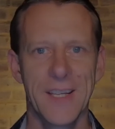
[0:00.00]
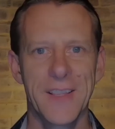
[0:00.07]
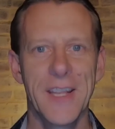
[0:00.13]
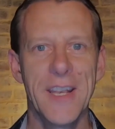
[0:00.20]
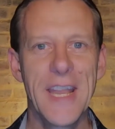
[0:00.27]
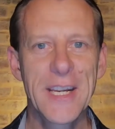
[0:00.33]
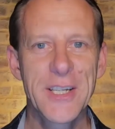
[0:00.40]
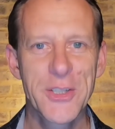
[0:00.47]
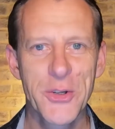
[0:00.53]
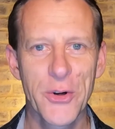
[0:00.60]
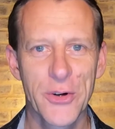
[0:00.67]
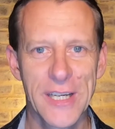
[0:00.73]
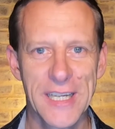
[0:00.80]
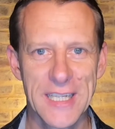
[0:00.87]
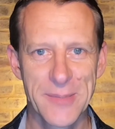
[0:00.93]
The next
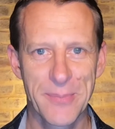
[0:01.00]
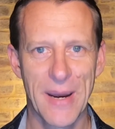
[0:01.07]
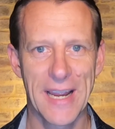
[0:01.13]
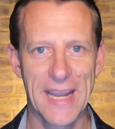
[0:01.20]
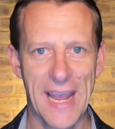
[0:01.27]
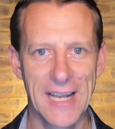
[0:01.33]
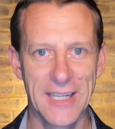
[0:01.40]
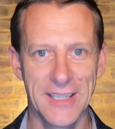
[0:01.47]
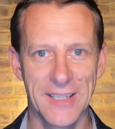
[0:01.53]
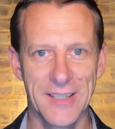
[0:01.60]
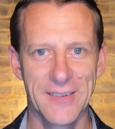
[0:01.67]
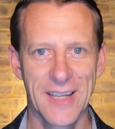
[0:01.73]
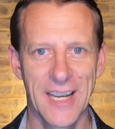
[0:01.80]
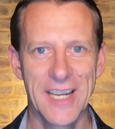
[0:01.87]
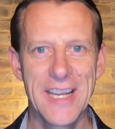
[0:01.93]
story is by Alan.
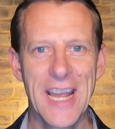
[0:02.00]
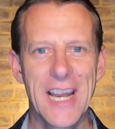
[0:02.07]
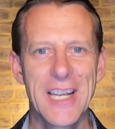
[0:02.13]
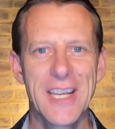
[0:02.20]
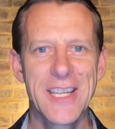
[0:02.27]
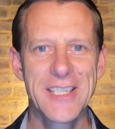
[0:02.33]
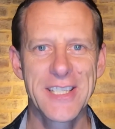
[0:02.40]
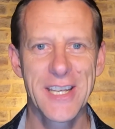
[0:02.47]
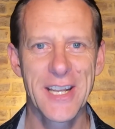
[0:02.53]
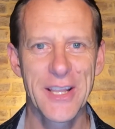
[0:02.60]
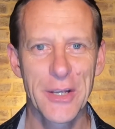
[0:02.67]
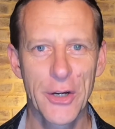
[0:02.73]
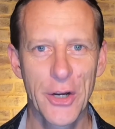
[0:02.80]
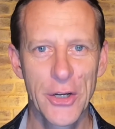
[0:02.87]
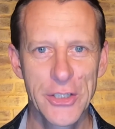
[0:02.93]
And Alan is another
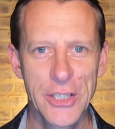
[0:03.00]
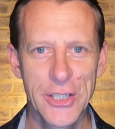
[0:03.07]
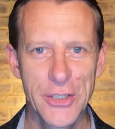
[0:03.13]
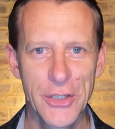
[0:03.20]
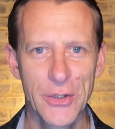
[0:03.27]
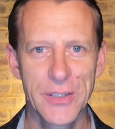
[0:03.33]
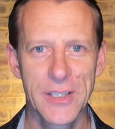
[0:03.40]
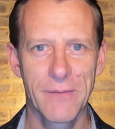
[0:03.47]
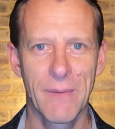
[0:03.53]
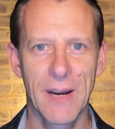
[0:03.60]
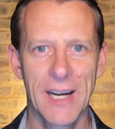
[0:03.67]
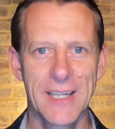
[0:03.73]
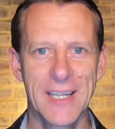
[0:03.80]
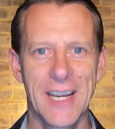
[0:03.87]
coaching student of mine